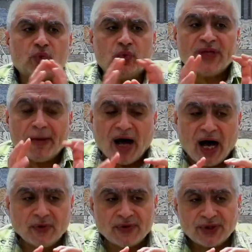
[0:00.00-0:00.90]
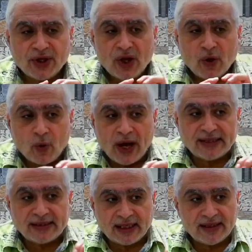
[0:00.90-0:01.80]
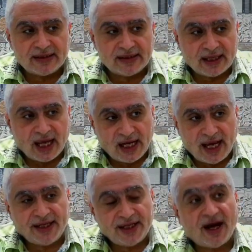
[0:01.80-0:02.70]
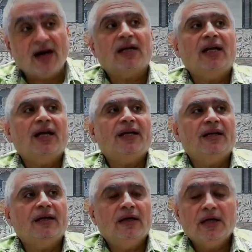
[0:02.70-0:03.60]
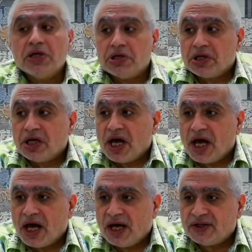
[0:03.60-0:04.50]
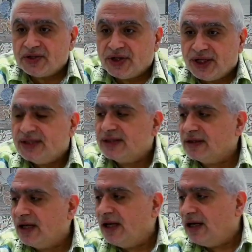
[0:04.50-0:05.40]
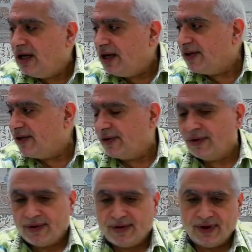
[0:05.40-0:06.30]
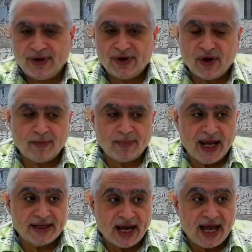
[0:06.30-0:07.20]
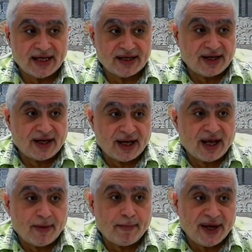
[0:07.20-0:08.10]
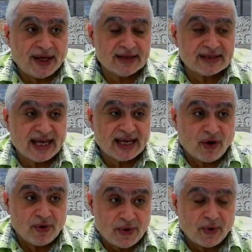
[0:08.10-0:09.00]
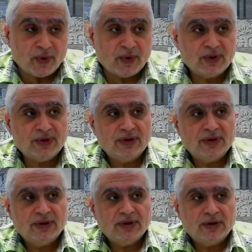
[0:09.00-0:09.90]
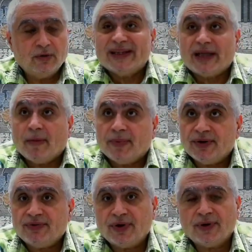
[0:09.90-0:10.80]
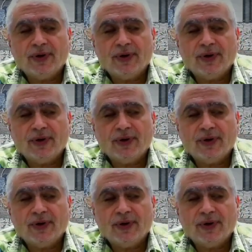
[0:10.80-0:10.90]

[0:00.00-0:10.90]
house where there is a lady, young lady, she is ill in her bed, and parents, they don't know what happened for her.